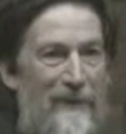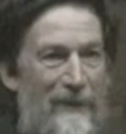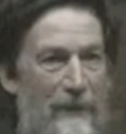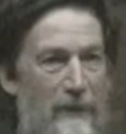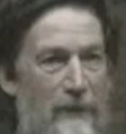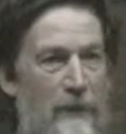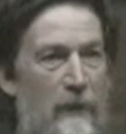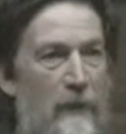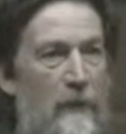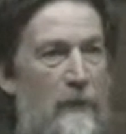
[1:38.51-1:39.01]

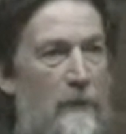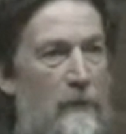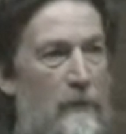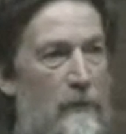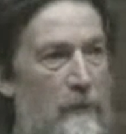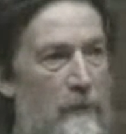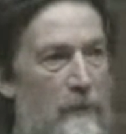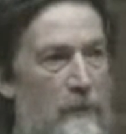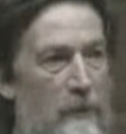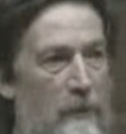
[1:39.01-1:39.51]
detailed,
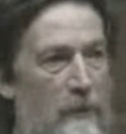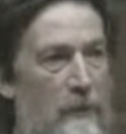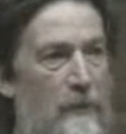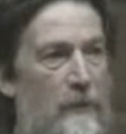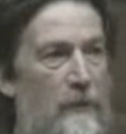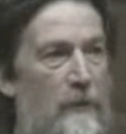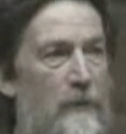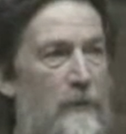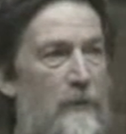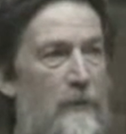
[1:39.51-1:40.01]

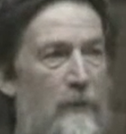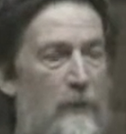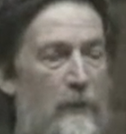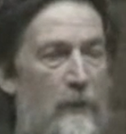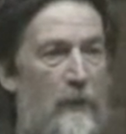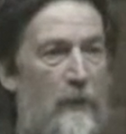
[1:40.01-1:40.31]
consistent,